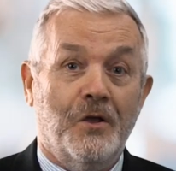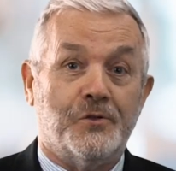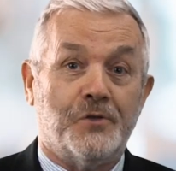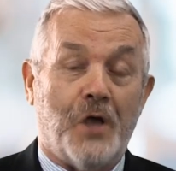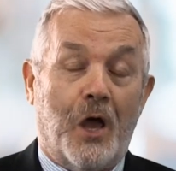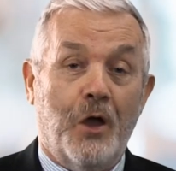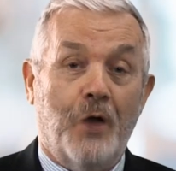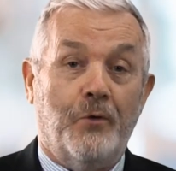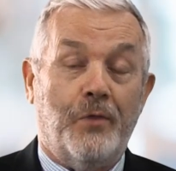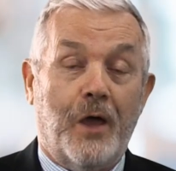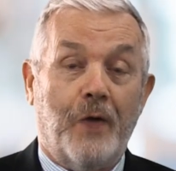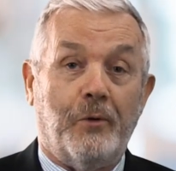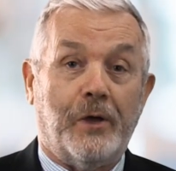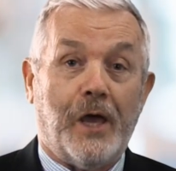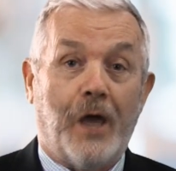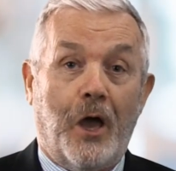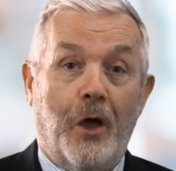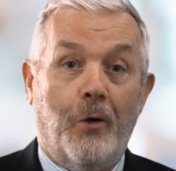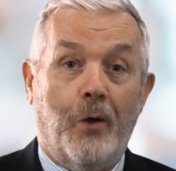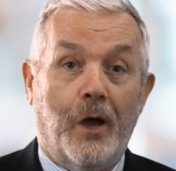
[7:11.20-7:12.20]
So there we
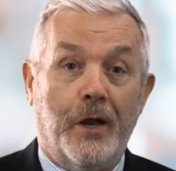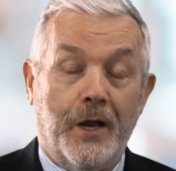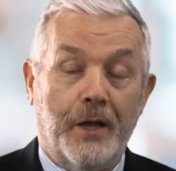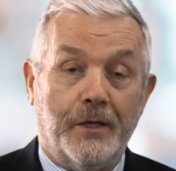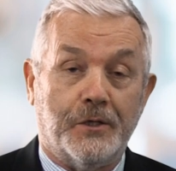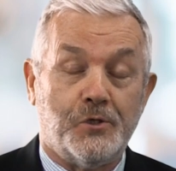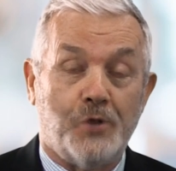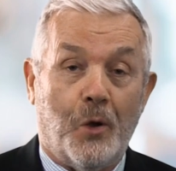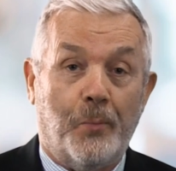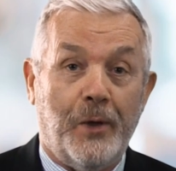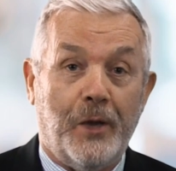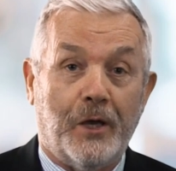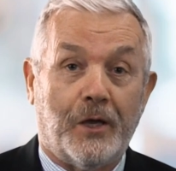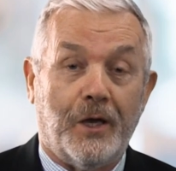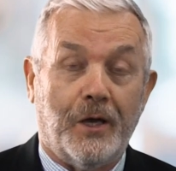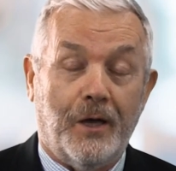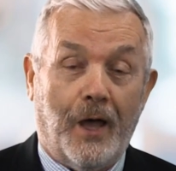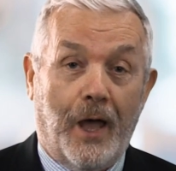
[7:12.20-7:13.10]
go. Another topic.